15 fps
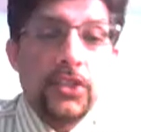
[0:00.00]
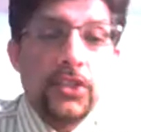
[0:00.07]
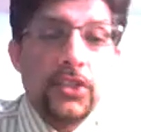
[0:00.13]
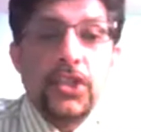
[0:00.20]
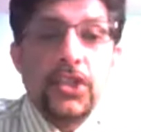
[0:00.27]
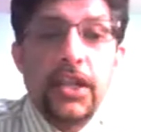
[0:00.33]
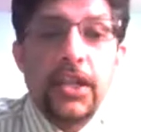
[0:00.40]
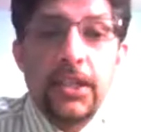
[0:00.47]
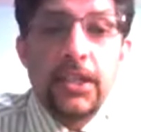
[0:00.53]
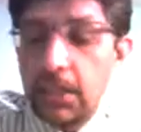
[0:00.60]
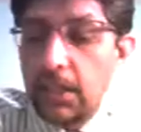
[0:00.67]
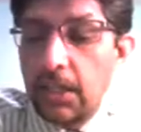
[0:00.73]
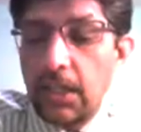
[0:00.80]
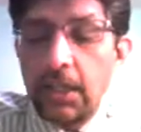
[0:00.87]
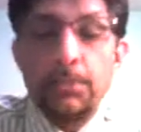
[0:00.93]
said
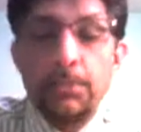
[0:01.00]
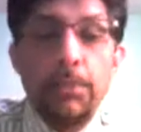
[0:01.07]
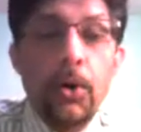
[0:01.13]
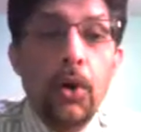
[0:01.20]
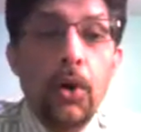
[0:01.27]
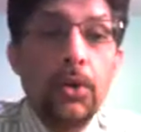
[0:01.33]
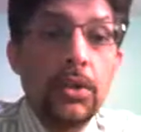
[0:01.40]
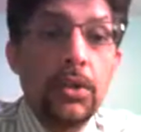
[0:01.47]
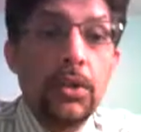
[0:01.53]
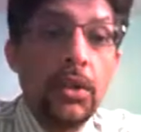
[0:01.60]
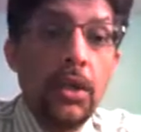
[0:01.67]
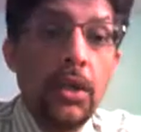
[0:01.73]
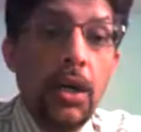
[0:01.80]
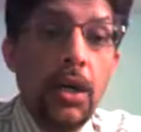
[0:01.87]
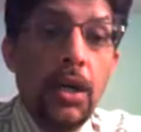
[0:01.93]
the ball
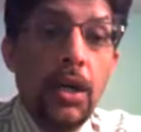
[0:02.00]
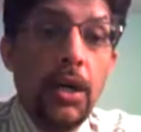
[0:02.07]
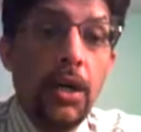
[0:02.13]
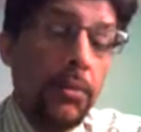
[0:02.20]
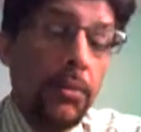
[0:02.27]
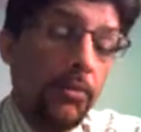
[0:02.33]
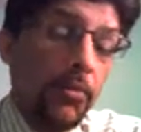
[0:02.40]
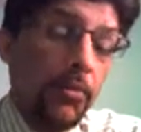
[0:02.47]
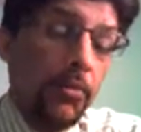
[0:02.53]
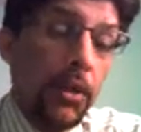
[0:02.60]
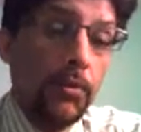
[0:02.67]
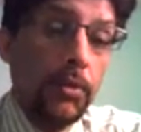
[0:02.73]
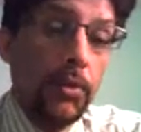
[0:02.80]
would have